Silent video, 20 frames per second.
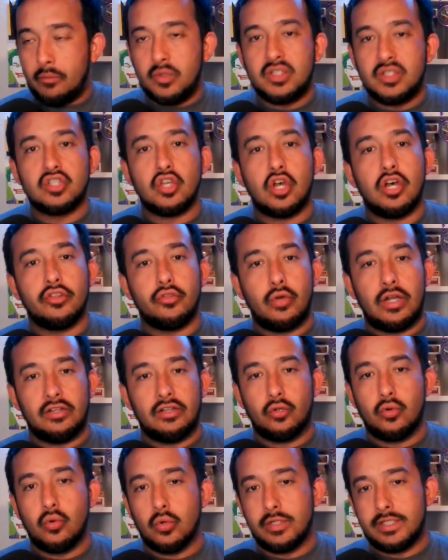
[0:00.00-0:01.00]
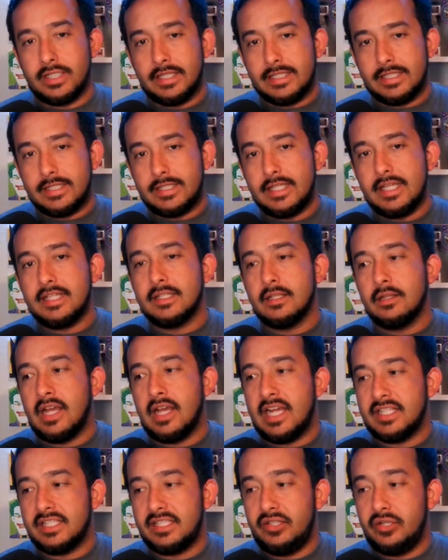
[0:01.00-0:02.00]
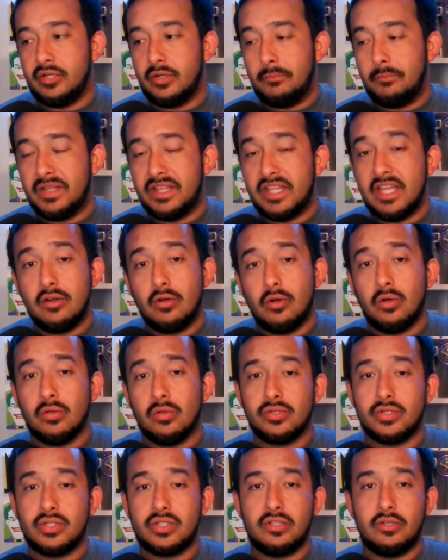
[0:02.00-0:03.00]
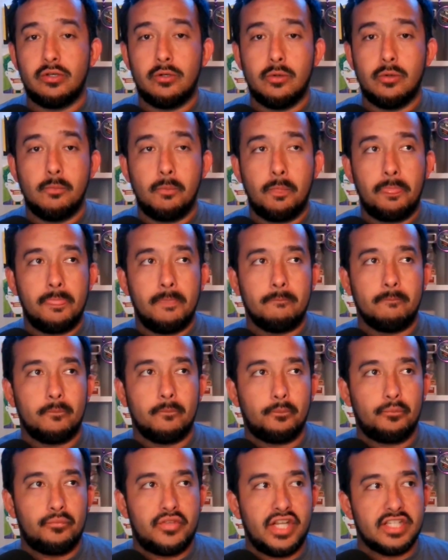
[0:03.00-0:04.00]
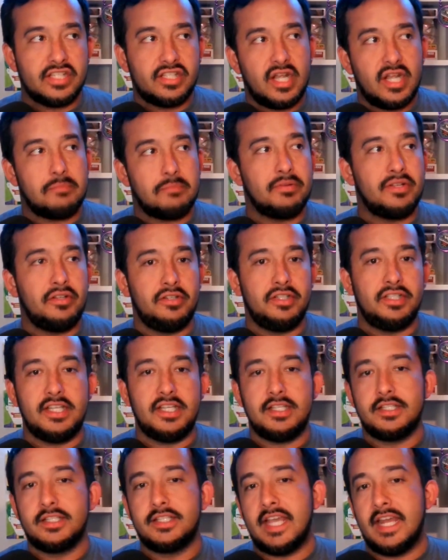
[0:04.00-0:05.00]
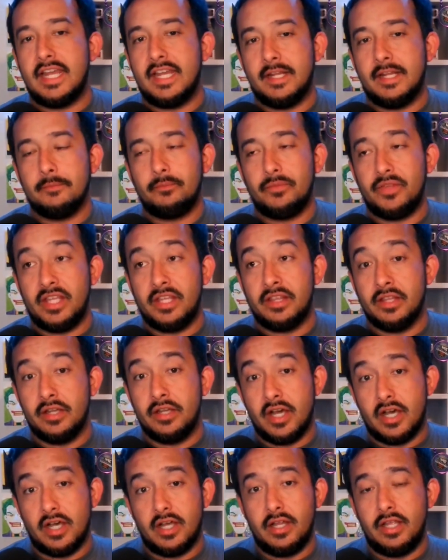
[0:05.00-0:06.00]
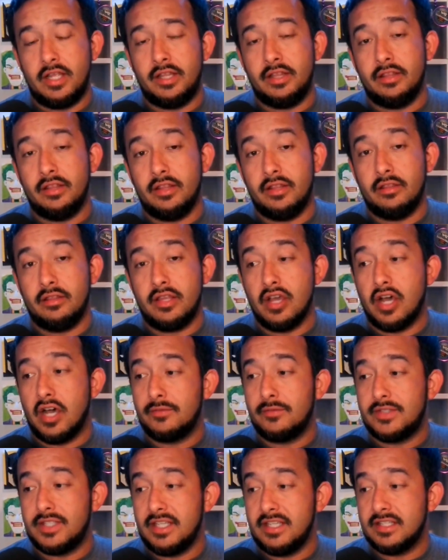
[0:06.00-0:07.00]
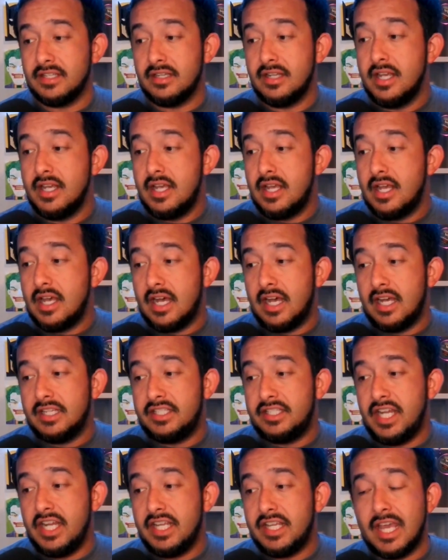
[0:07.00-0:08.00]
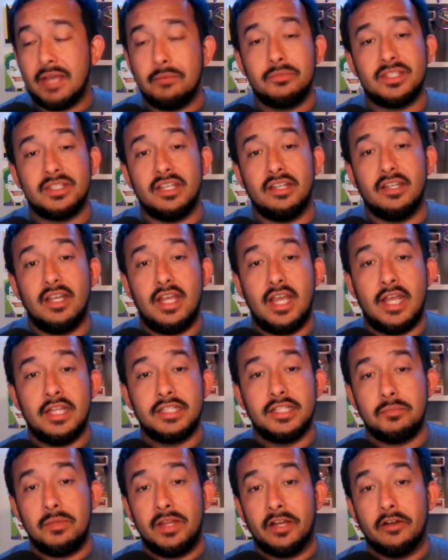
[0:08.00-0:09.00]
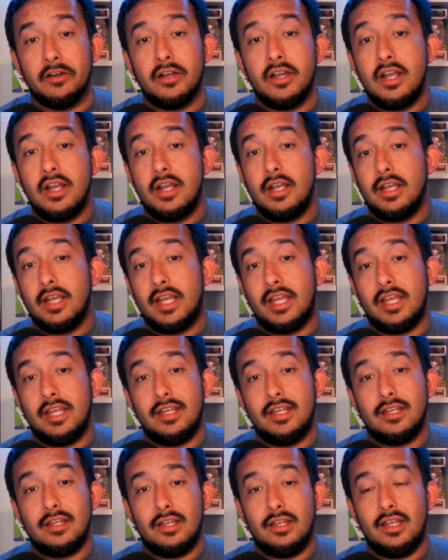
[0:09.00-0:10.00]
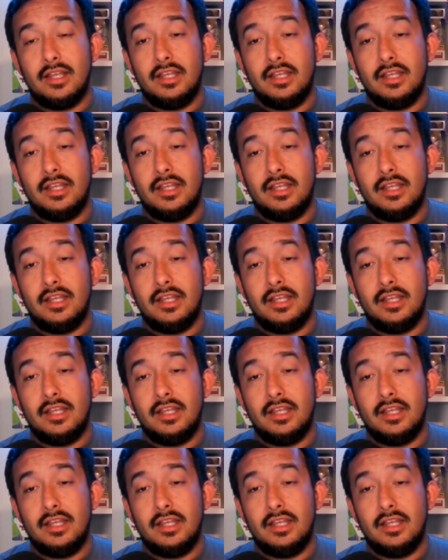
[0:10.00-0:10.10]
saw throughout the course of the season last year, but then also just the opportunities getting in the off season, Jake Ensminger. He